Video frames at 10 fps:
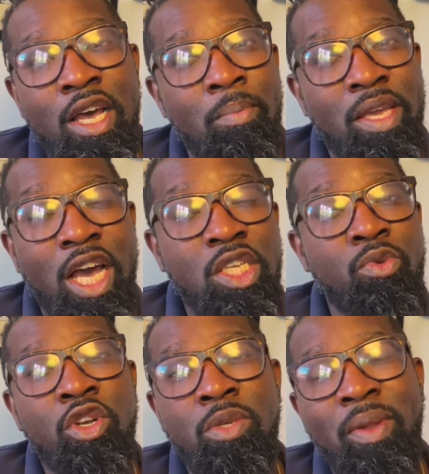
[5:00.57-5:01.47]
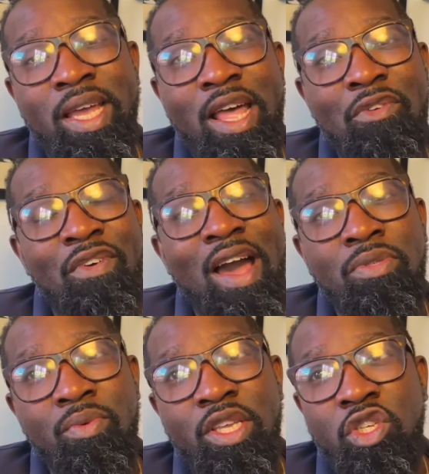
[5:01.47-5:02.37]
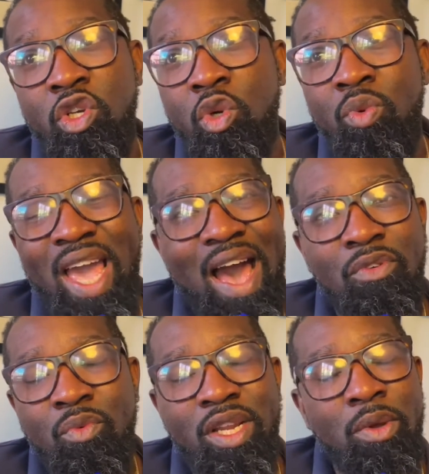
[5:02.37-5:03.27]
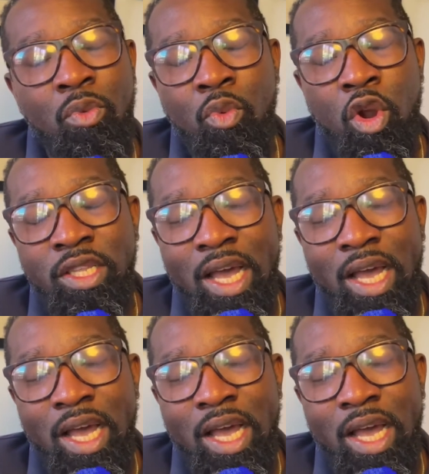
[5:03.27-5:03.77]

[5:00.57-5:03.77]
because we're playing that 5-3-2, we haven't really worked